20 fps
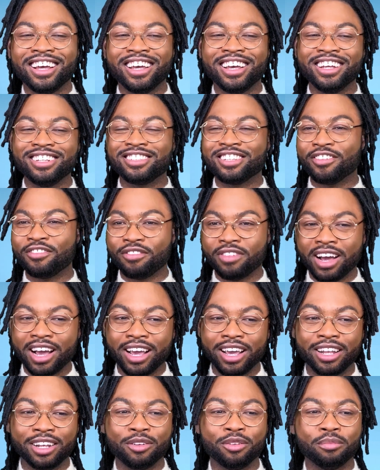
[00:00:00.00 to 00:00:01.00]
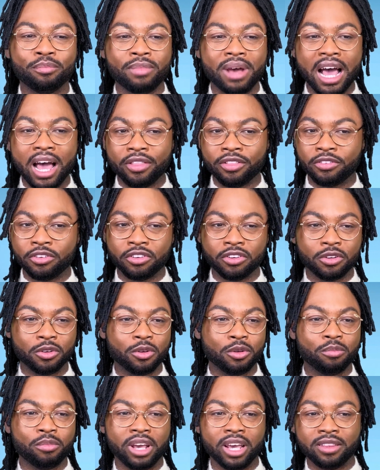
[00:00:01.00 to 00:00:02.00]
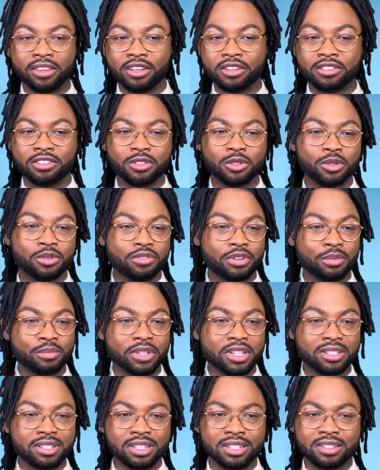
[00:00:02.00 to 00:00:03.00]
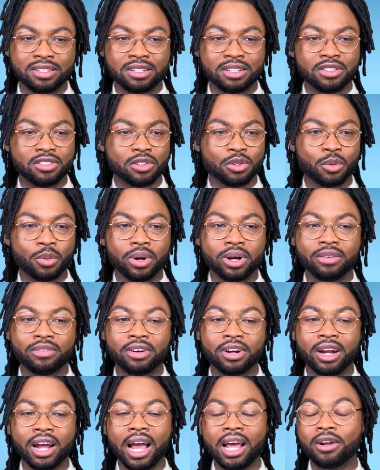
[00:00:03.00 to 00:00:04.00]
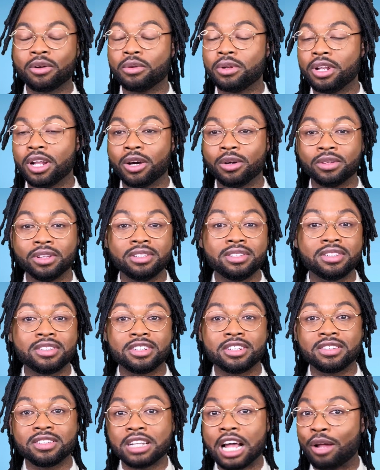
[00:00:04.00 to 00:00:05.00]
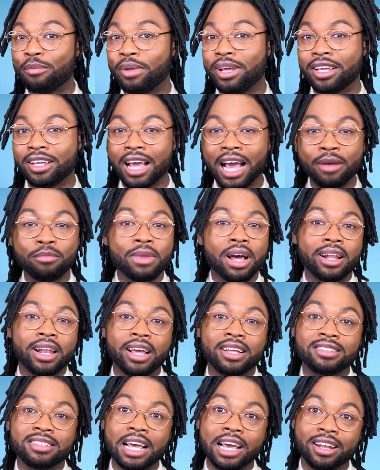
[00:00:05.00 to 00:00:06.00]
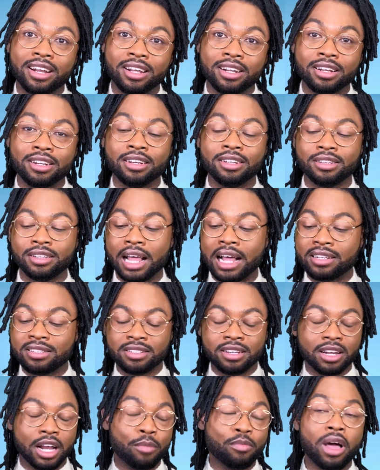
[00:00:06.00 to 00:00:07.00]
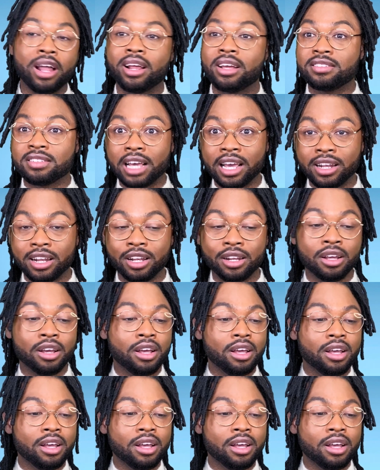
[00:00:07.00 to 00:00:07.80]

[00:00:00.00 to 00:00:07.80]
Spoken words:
It's a fine bath suit, bathing suit from the 60s or wherever. I don't know. This is just not make. I'm not excited. That's it. I'm not excited.